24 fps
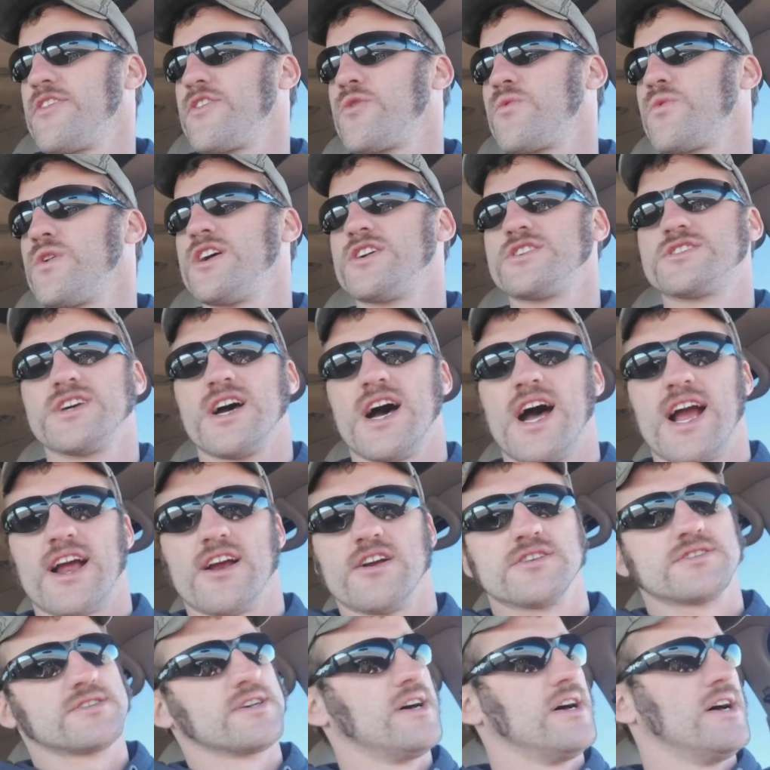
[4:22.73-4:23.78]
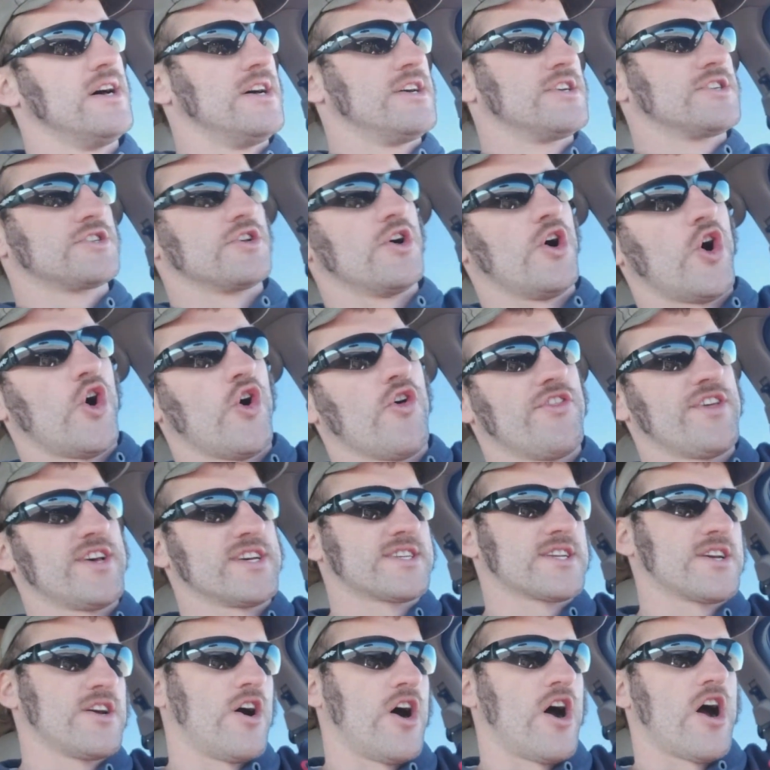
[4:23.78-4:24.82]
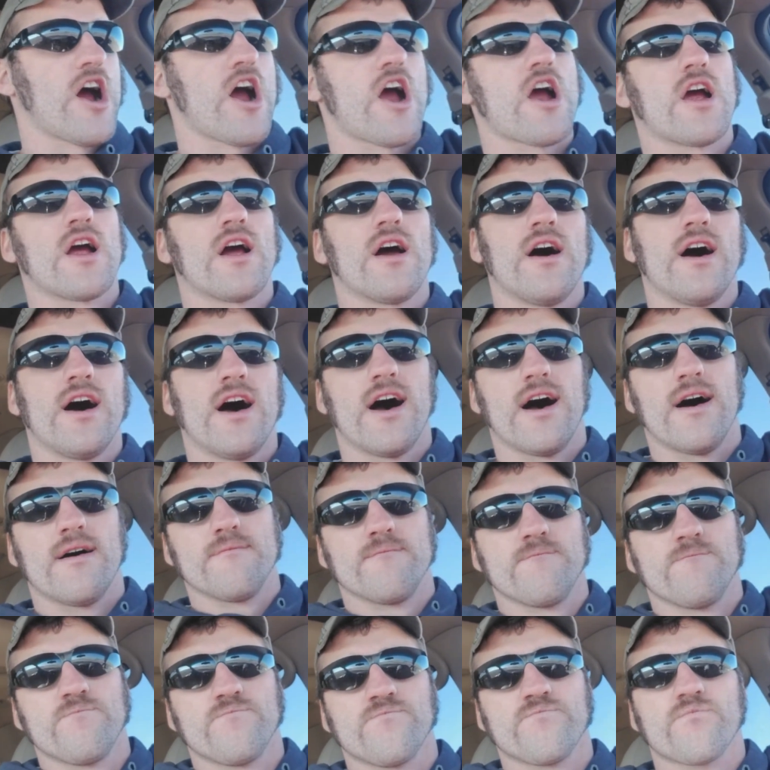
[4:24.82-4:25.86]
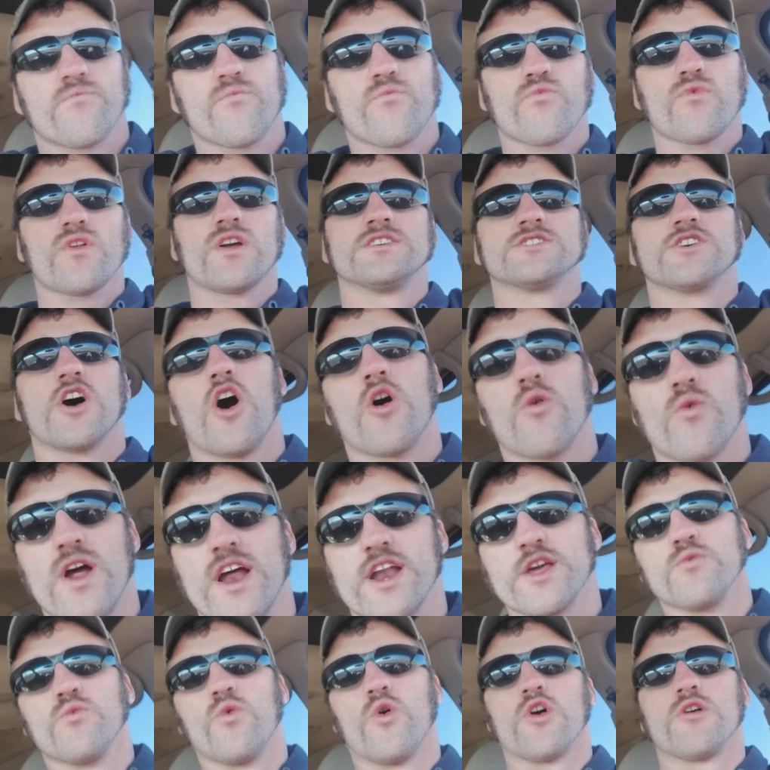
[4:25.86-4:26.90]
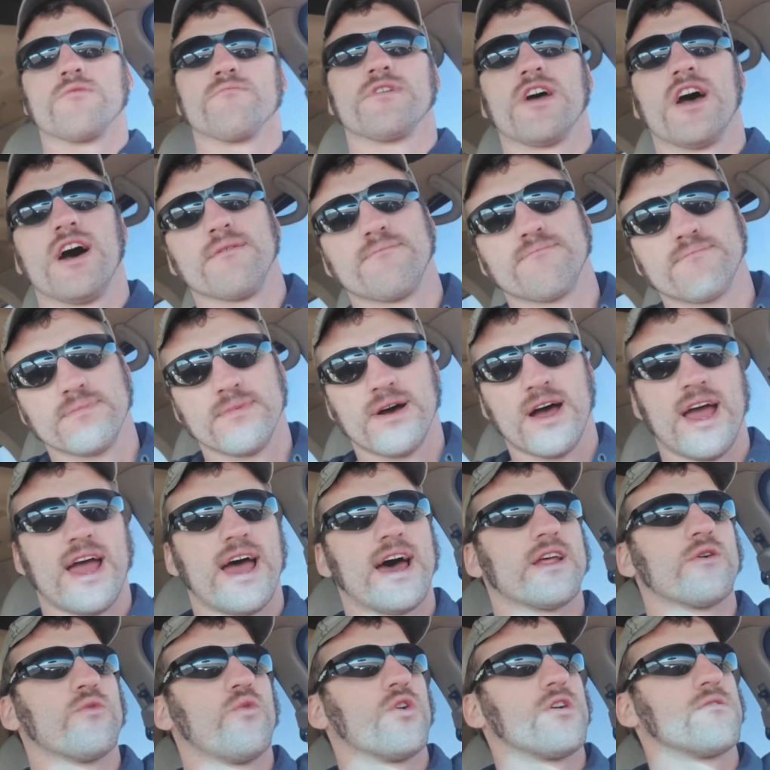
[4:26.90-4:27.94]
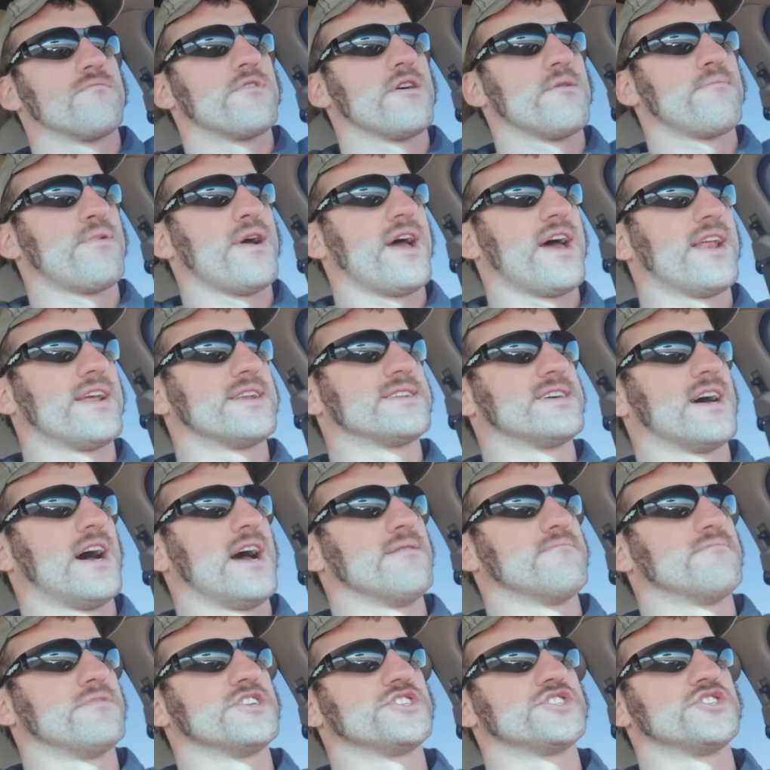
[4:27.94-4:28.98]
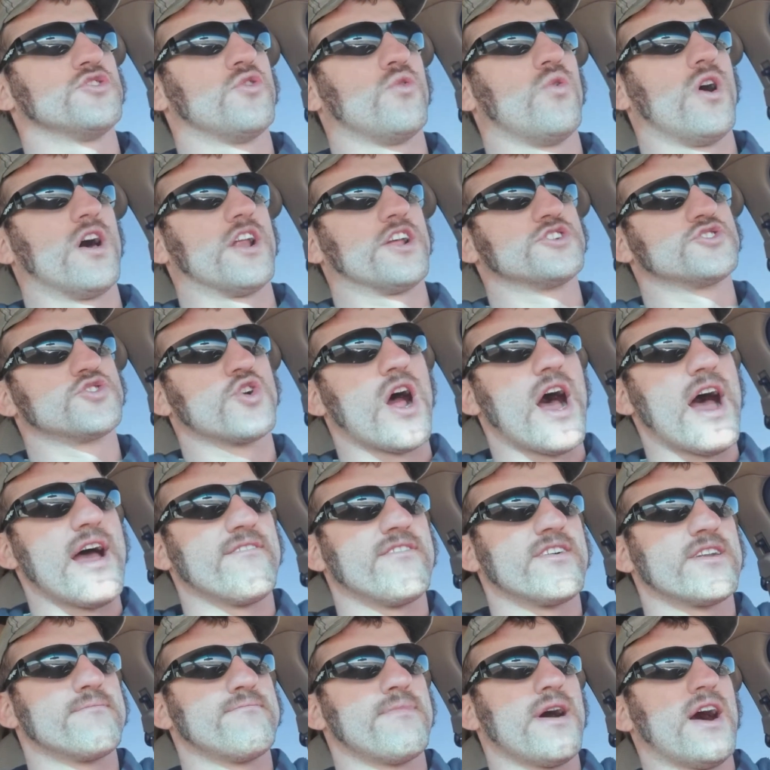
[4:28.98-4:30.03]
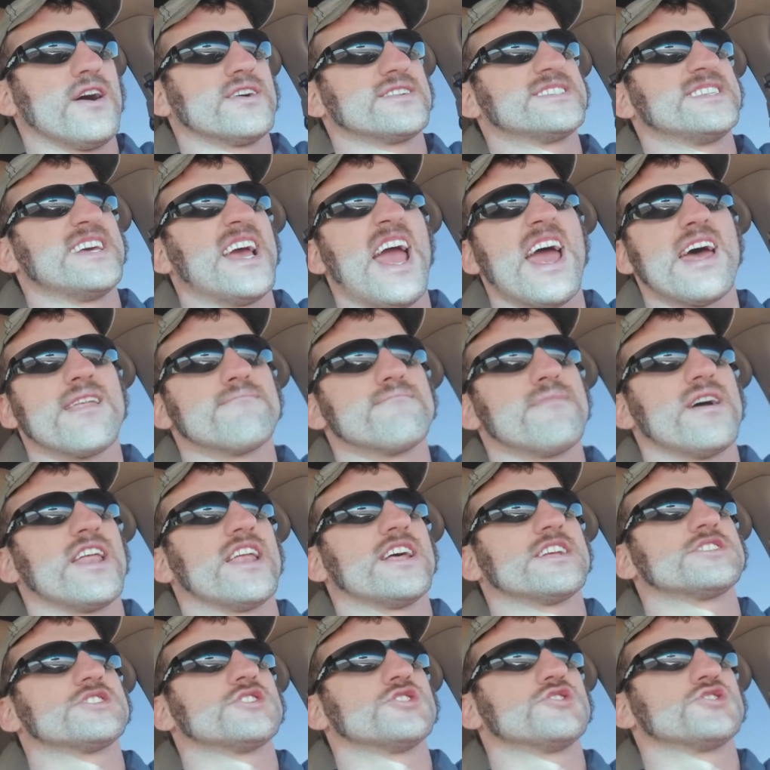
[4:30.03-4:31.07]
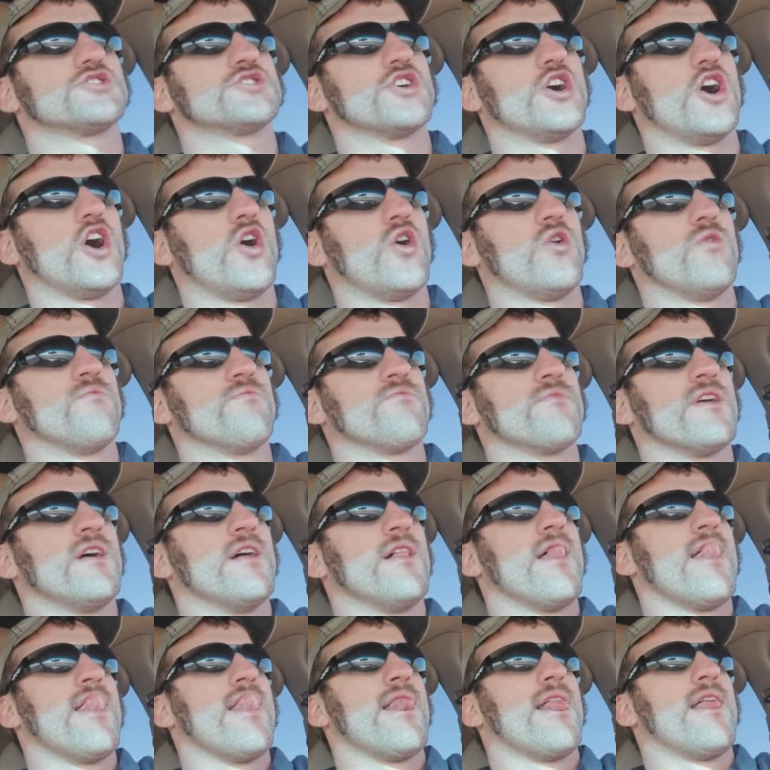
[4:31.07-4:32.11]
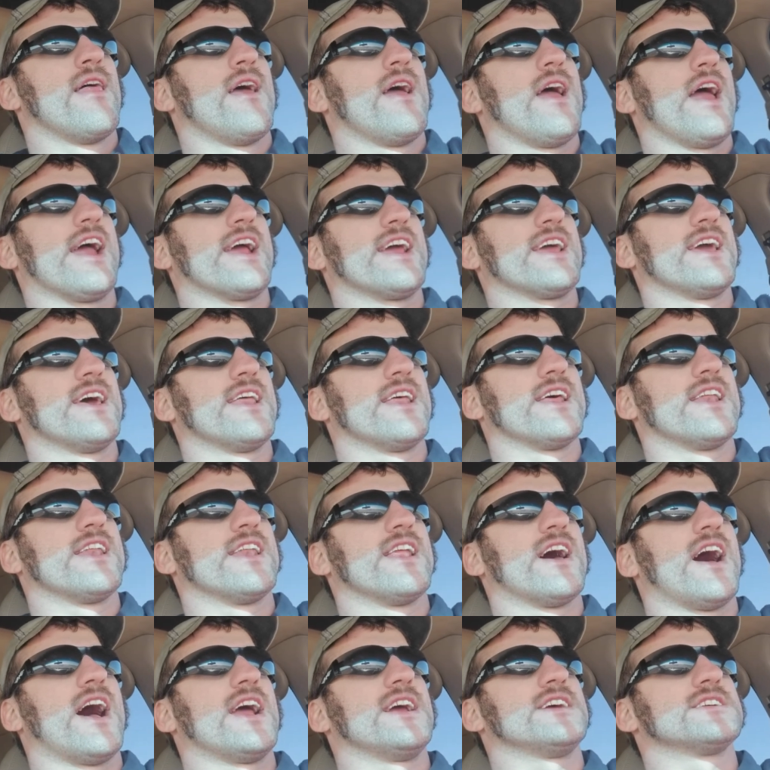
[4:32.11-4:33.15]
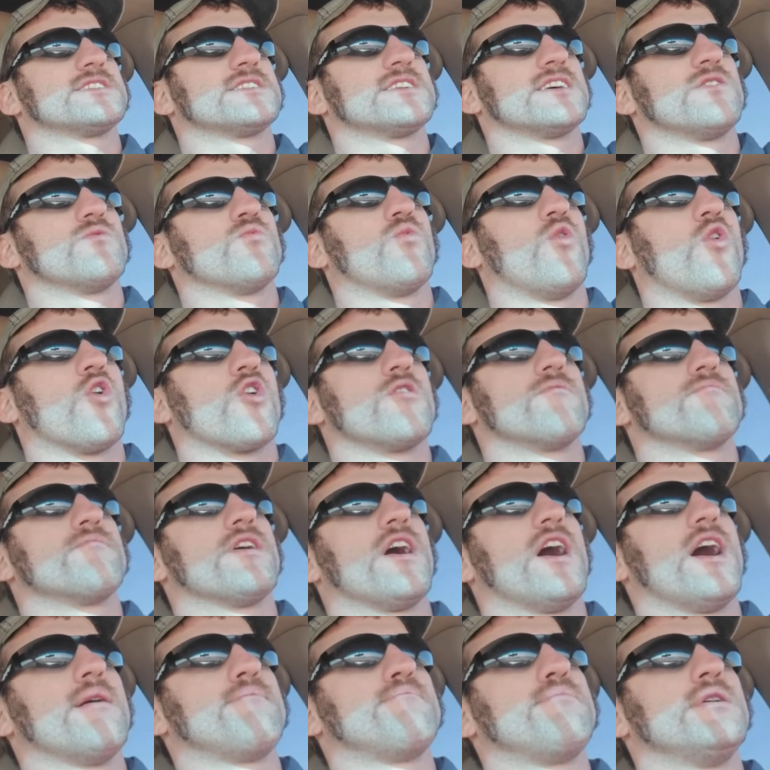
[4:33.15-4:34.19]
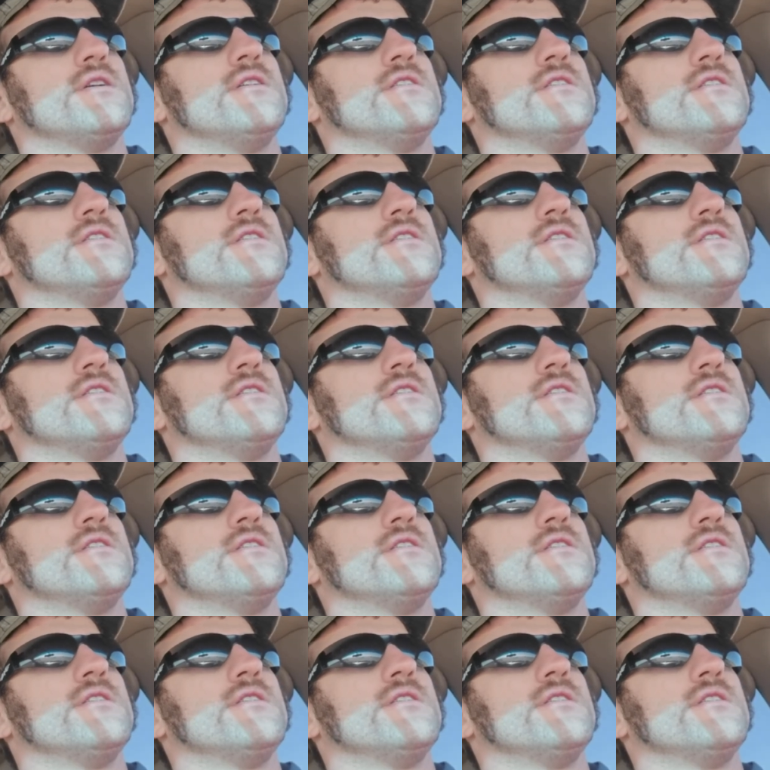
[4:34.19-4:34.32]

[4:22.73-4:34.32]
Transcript: the rear tires. So this car is already warmed up. I had it warmed up ahead of time, but you'll want to drive it about 10 minutes or so and get it nice and warmed up.